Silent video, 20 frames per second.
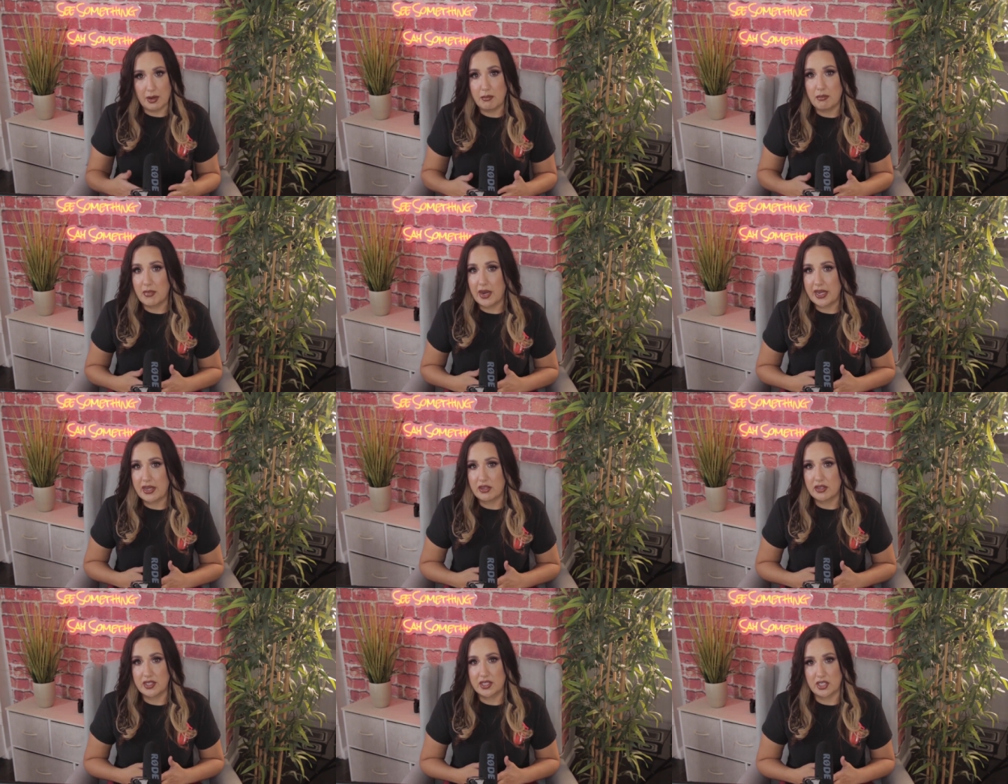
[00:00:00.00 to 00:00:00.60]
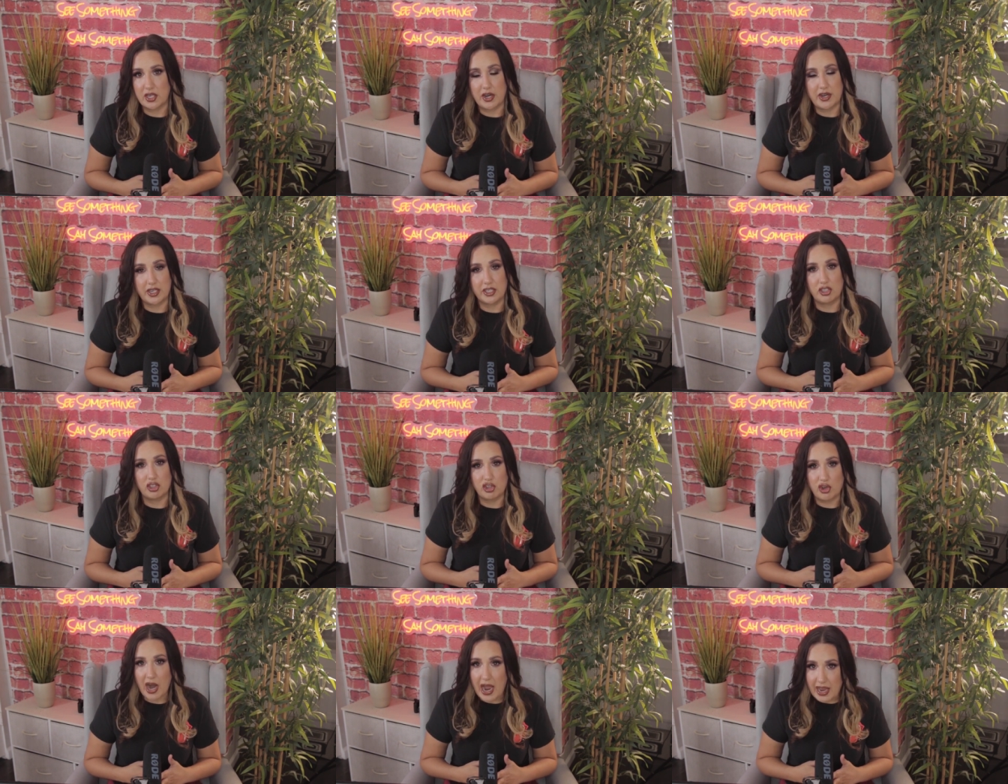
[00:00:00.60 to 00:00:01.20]
and Michael
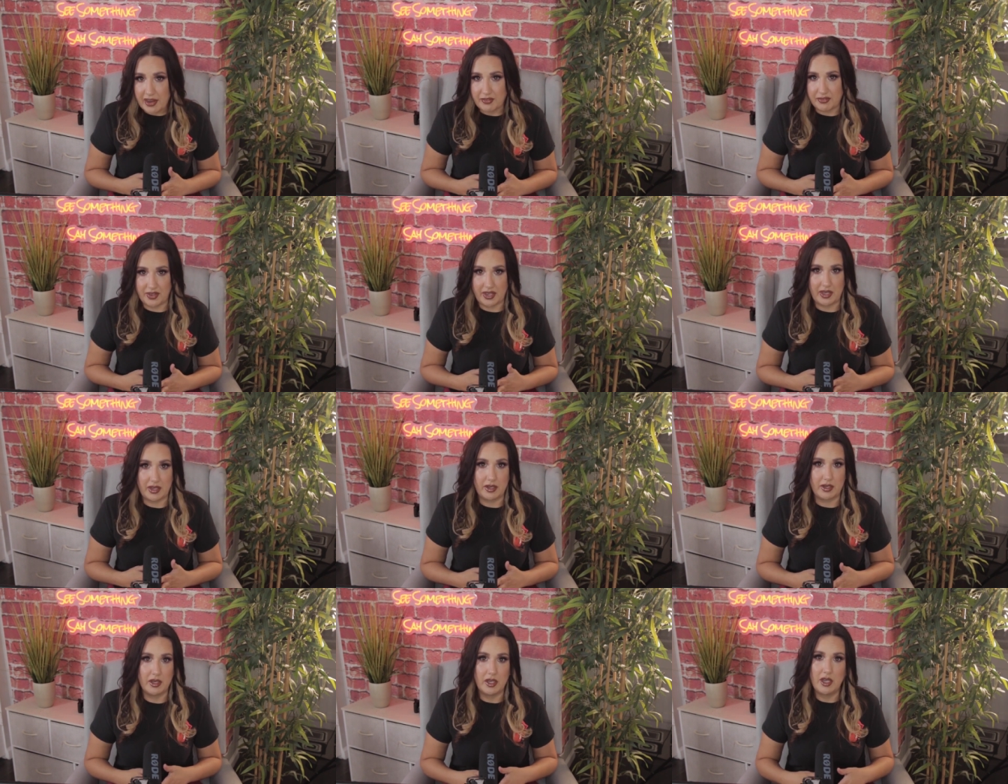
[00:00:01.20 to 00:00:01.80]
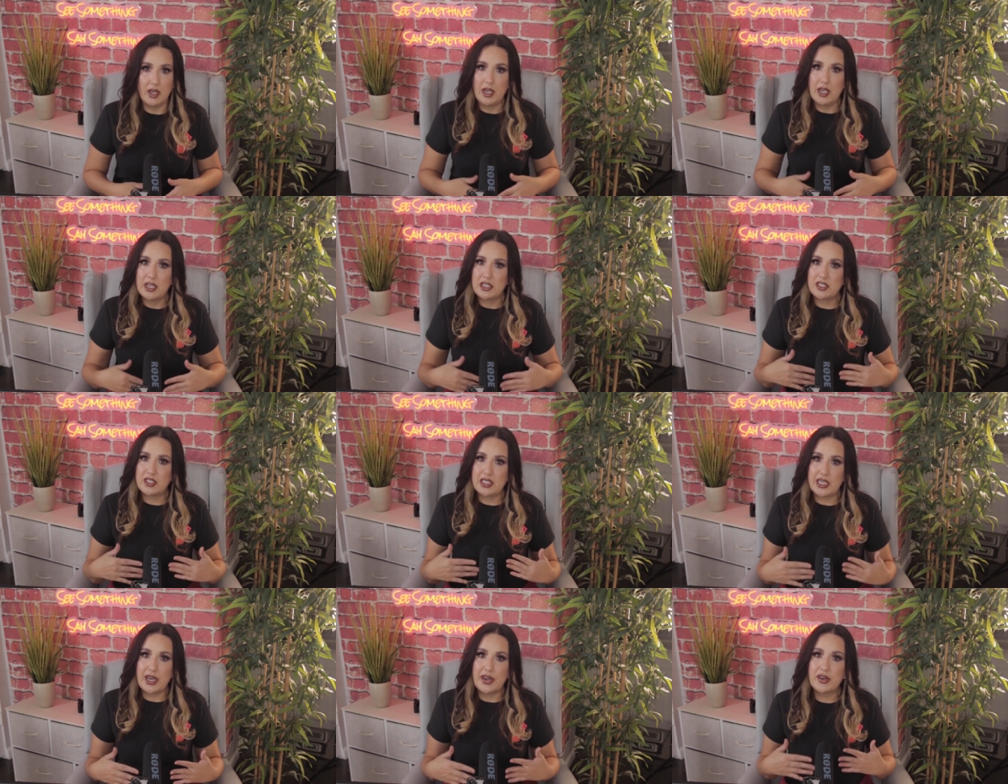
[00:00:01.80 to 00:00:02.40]
started driving.
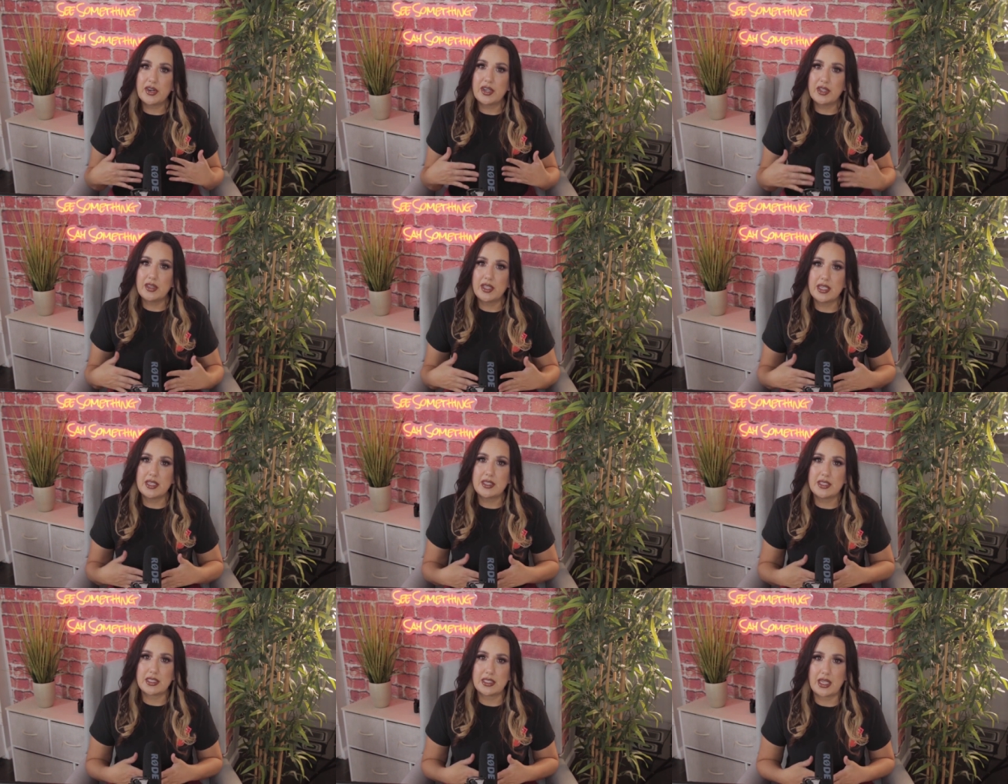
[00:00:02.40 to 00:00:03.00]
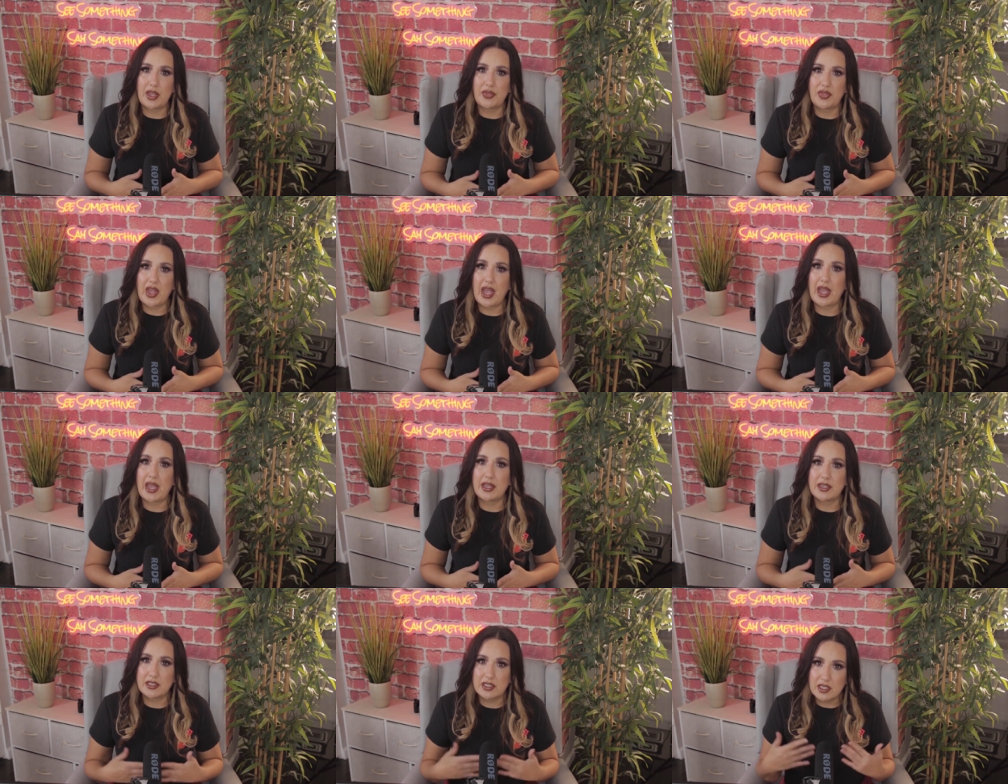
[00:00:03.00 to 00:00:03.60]
Terry Lynn said
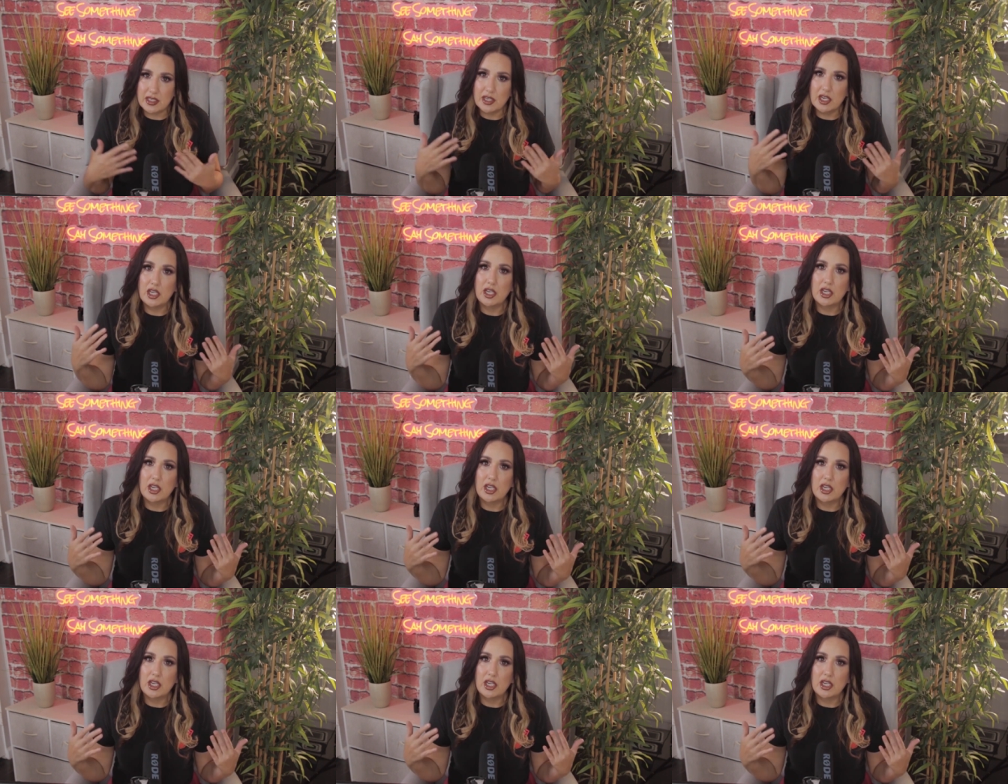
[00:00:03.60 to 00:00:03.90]
that